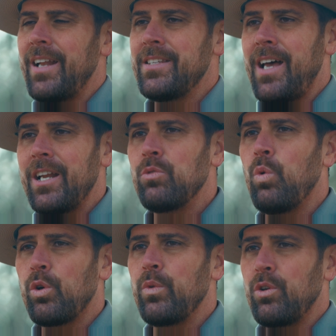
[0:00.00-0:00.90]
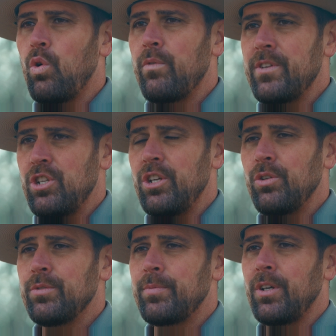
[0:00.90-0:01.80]
I decided to work with the Corps of
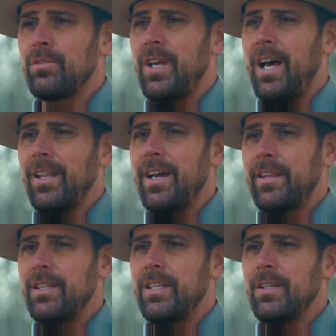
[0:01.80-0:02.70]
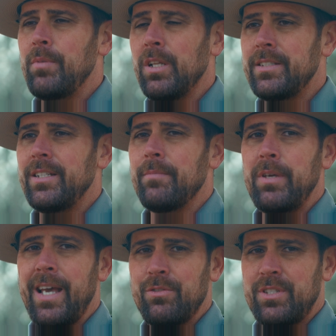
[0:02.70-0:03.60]
Engineers because I like the ability to
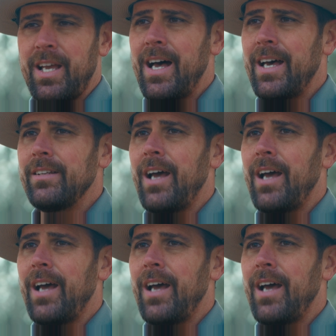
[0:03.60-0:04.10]
be outside.